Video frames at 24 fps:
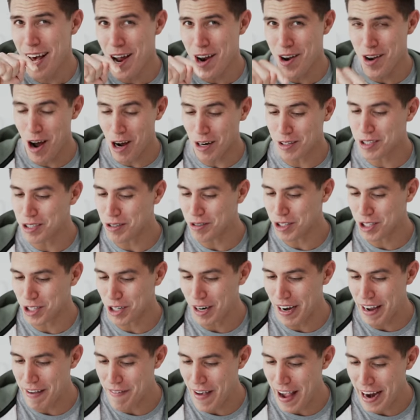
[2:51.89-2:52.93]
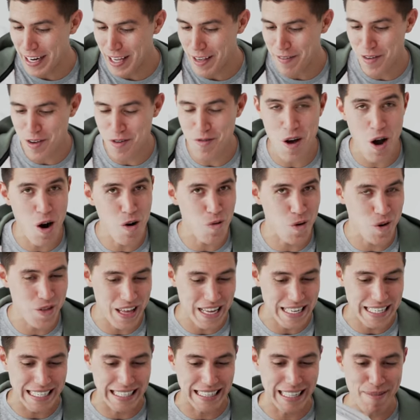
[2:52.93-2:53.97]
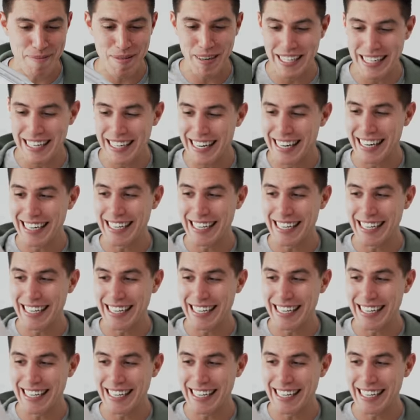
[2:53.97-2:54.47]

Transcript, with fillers: Not too sure if any of you know where this limited